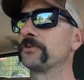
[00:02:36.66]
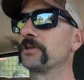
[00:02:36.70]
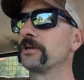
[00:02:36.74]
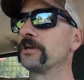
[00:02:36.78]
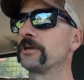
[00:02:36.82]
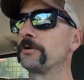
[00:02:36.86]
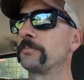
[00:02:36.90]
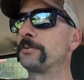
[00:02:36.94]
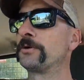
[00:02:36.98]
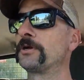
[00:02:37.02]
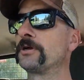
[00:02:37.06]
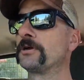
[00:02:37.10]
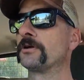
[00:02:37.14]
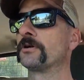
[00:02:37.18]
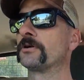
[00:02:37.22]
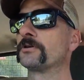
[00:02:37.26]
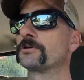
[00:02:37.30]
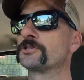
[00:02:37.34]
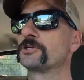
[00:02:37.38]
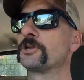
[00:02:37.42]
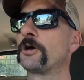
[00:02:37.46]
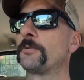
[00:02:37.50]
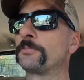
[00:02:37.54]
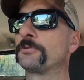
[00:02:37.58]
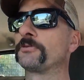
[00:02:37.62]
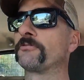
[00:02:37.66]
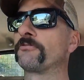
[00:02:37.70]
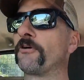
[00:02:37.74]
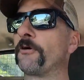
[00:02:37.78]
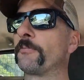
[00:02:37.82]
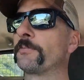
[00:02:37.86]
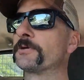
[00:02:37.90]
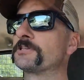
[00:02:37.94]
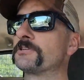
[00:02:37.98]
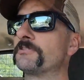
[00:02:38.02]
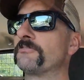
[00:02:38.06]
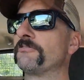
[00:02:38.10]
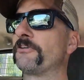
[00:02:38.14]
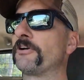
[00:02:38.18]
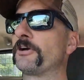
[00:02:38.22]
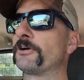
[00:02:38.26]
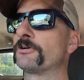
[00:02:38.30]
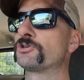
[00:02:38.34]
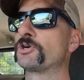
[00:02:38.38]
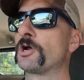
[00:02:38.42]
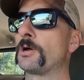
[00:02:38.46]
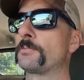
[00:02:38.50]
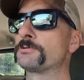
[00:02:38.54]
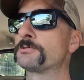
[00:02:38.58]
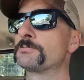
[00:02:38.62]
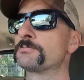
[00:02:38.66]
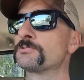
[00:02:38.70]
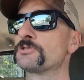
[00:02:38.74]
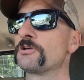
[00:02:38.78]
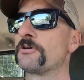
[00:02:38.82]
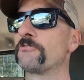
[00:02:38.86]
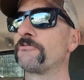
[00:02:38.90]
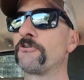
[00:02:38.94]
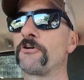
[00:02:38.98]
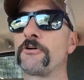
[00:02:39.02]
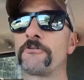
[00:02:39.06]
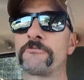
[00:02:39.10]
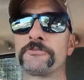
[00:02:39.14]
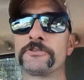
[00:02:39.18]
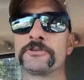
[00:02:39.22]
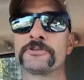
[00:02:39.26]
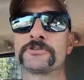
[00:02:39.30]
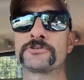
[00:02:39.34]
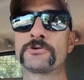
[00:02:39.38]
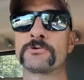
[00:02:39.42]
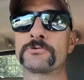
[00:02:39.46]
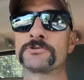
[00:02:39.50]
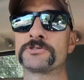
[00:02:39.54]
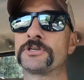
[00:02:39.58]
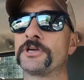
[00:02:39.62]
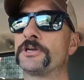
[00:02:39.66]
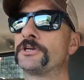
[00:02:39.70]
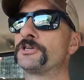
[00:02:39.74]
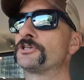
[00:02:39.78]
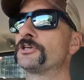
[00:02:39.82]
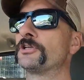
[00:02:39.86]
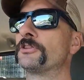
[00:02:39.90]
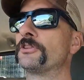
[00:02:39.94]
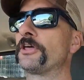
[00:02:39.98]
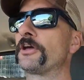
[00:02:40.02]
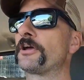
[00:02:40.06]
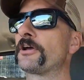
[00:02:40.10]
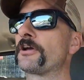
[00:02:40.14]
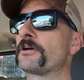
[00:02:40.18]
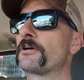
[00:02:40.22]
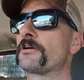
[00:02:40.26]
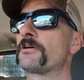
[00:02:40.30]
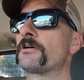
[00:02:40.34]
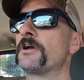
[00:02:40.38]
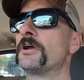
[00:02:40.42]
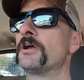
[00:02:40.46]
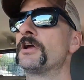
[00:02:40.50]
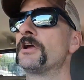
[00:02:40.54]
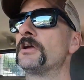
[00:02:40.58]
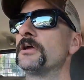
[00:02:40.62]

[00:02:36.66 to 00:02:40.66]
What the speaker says: Get up here, stop at the Farmington Fair, drop some stuff off for the association there,